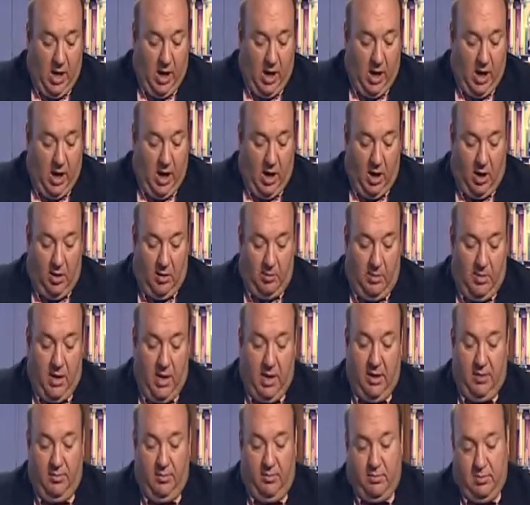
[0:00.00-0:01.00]

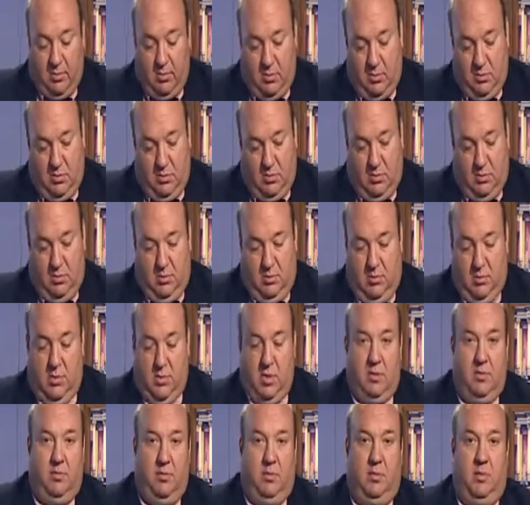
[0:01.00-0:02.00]
And
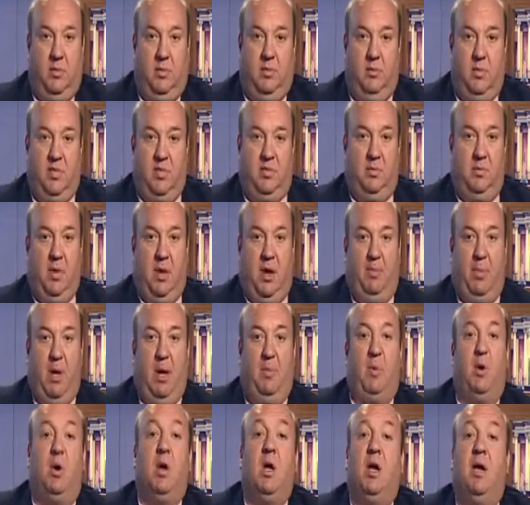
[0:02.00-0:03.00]
that's in my
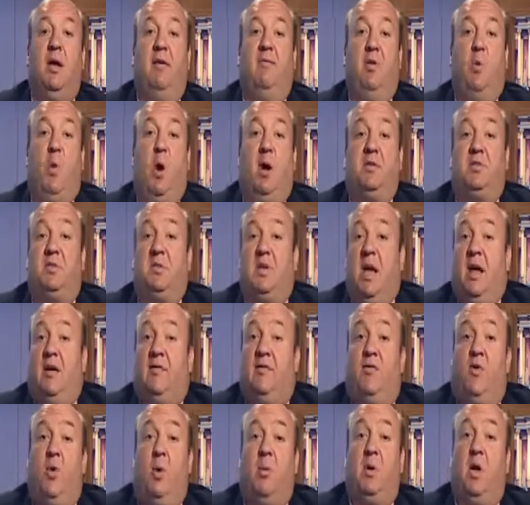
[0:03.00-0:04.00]
paper. If you want to stay
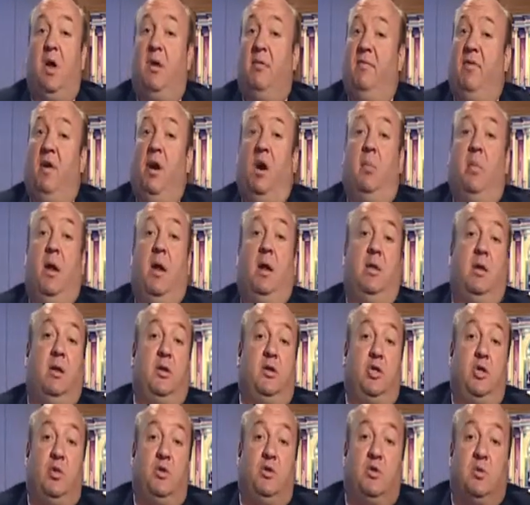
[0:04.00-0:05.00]
informed on environmental
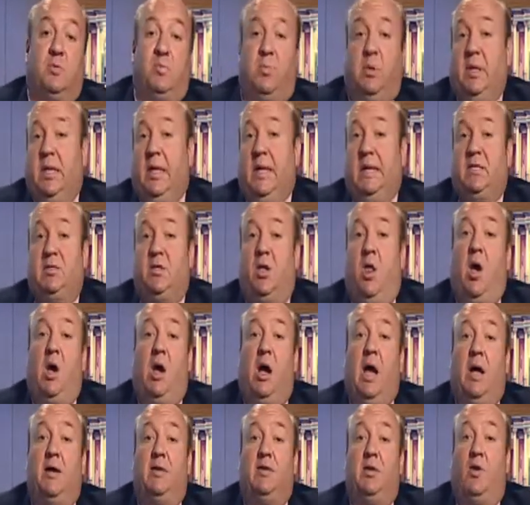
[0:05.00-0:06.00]
issues, please
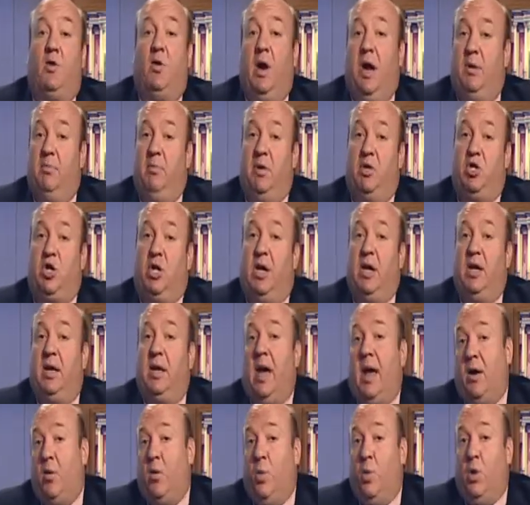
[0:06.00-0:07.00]
log on to
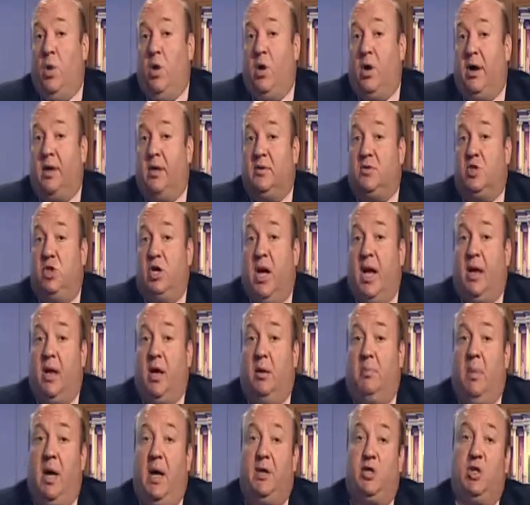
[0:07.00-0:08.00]
greatmichigan.org, as Jack
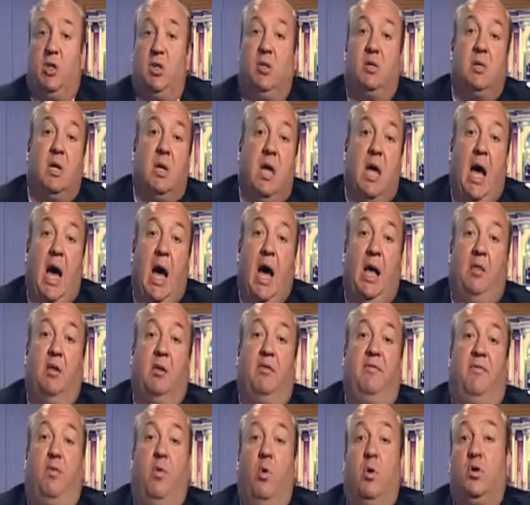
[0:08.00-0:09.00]
had mentioned. I
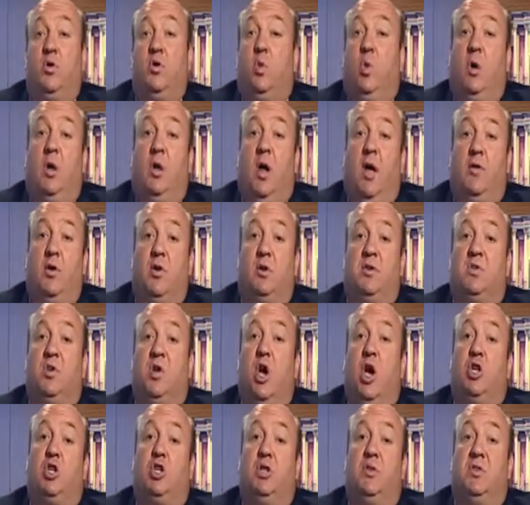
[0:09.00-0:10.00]
look forward to another
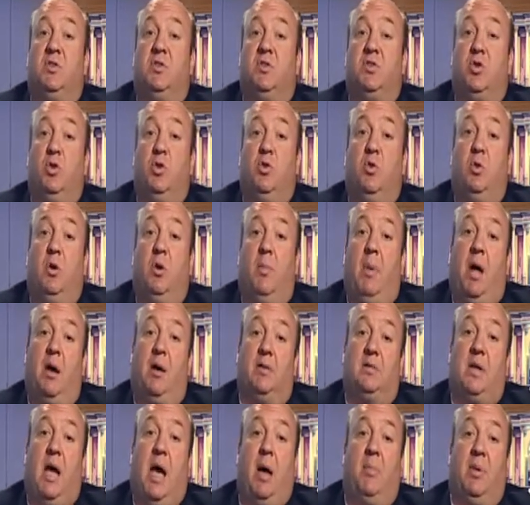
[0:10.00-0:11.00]
discussion soon about
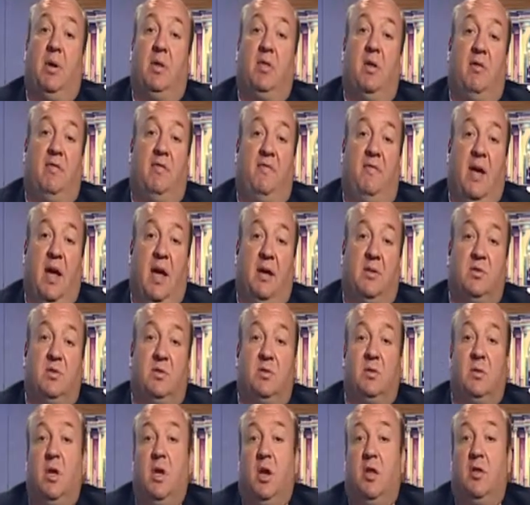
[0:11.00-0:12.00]
a topic that
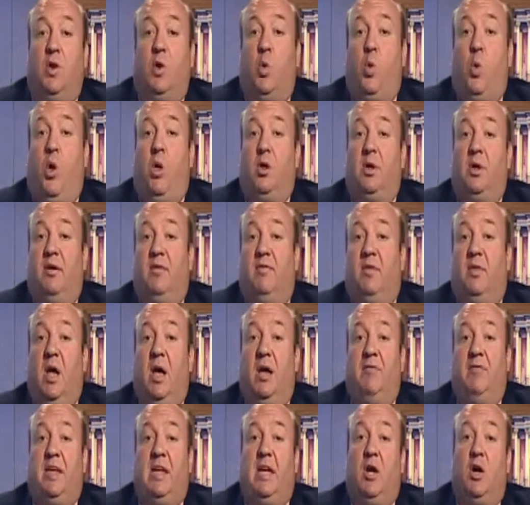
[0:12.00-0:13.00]
affects the quality of
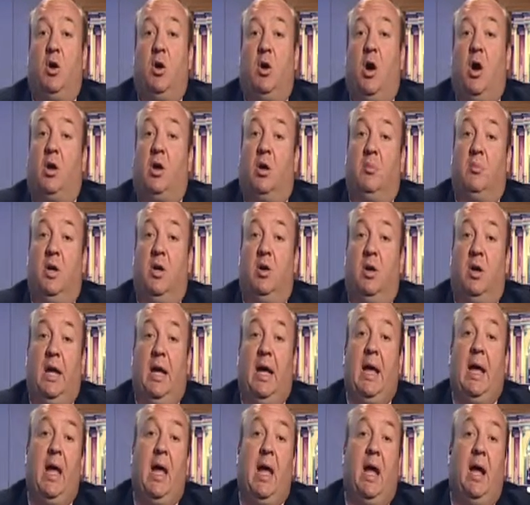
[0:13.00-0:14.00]
life here in our
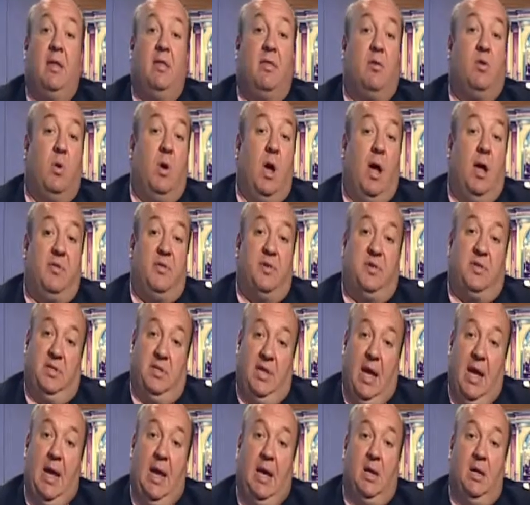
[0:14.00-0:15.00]
community and throughout the
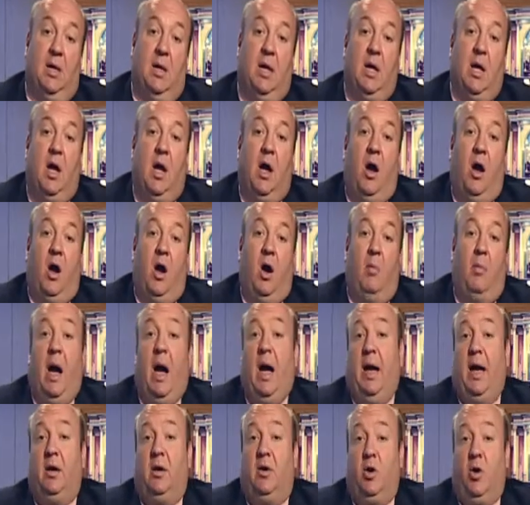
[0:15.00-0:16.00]
state.
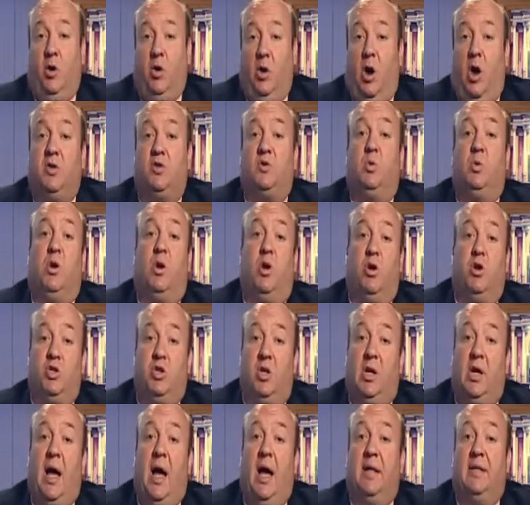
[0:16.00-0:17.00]
I also encourage
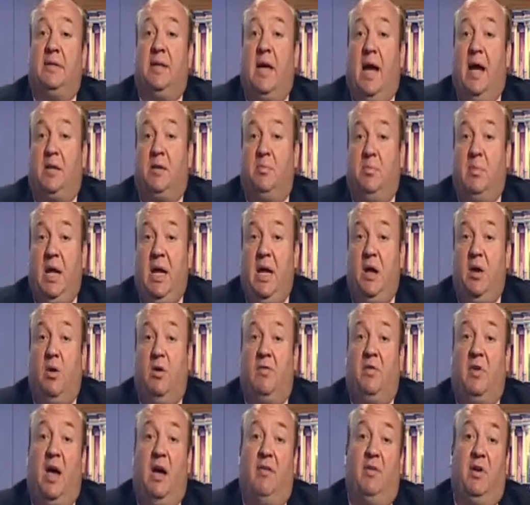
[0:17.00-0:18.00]
you to contact me, or
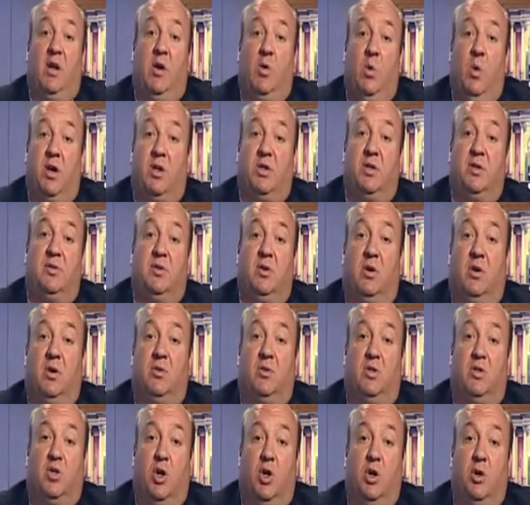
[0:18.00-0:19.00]
if you have any questions or
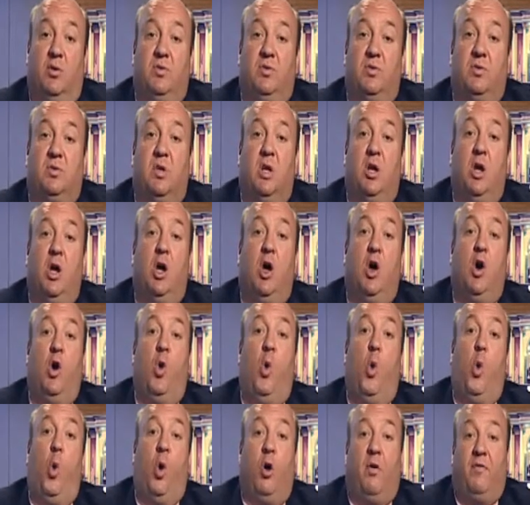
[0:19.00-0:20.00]
concerns,
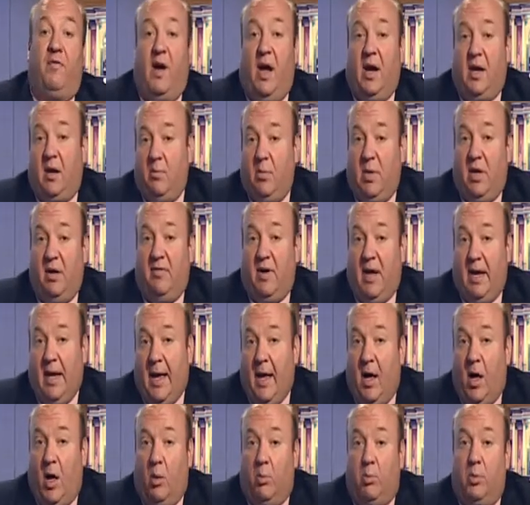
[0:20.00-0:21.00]
or if I can be of any
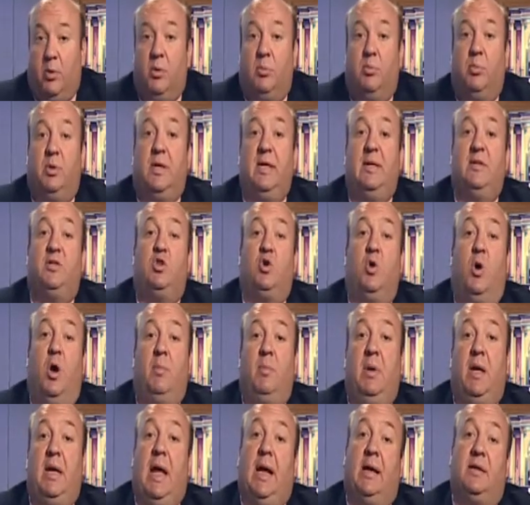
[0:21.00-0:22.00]
help, please
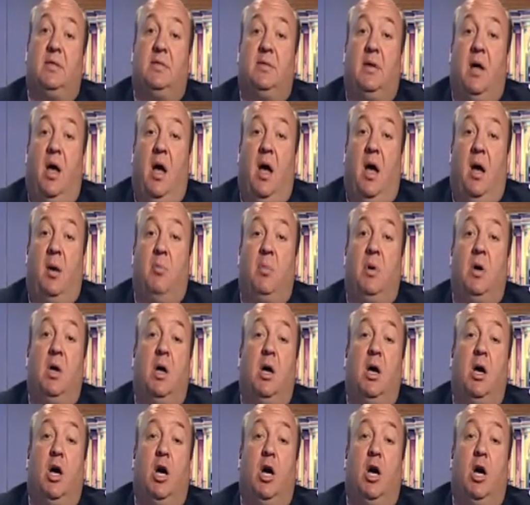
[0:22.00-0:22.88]
join me next time.